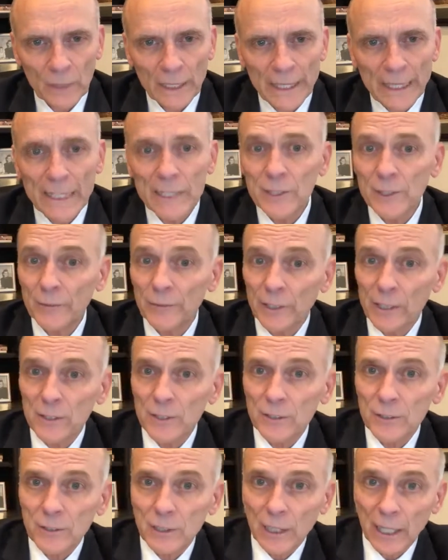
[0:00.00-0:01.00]
Each of
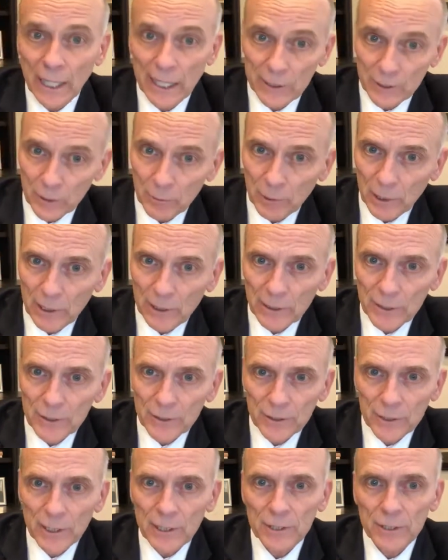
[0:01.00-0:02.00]
us, as American
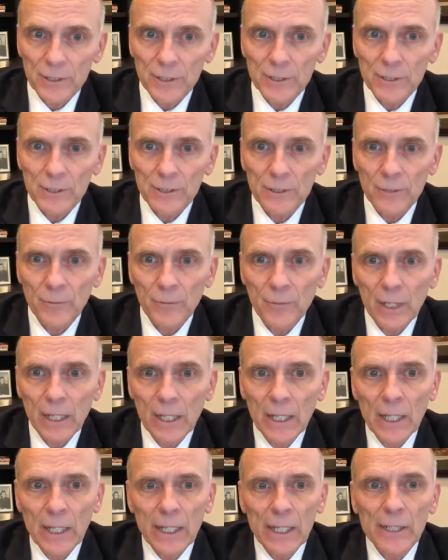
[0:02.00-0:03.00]
citizens,
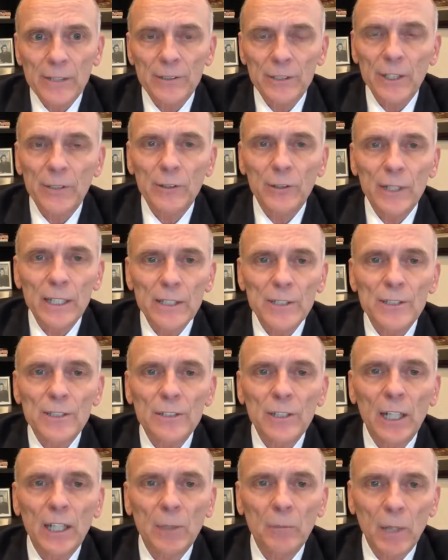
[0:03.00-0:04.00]
is under a
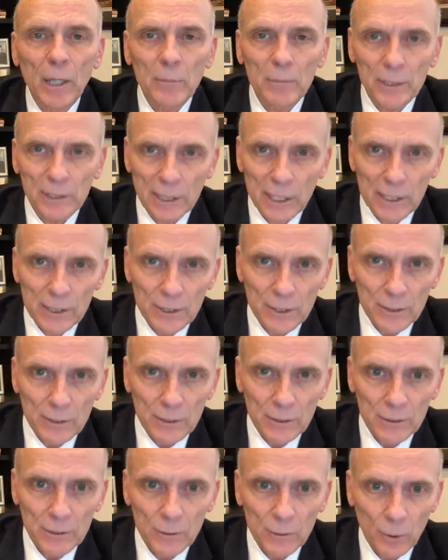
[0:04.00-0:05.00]
solemn
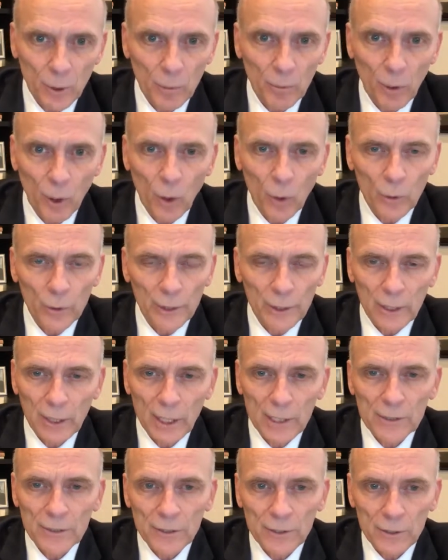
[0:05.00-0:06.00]
obligation to uphold the
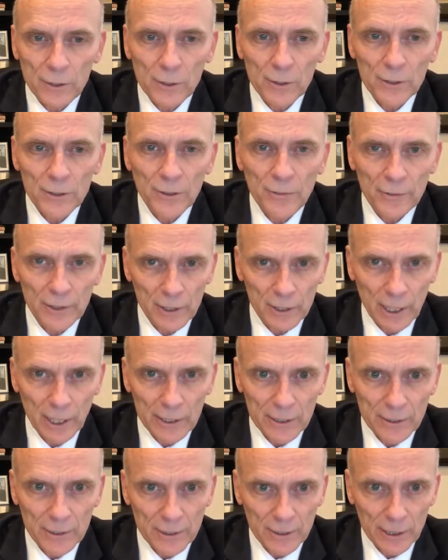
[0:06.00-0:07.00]
Constitution of the
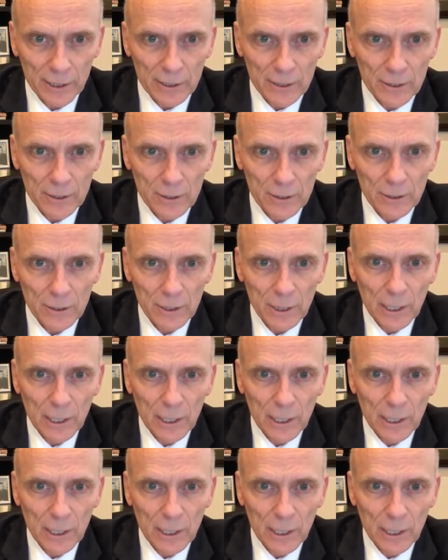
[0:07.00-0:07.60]
United States.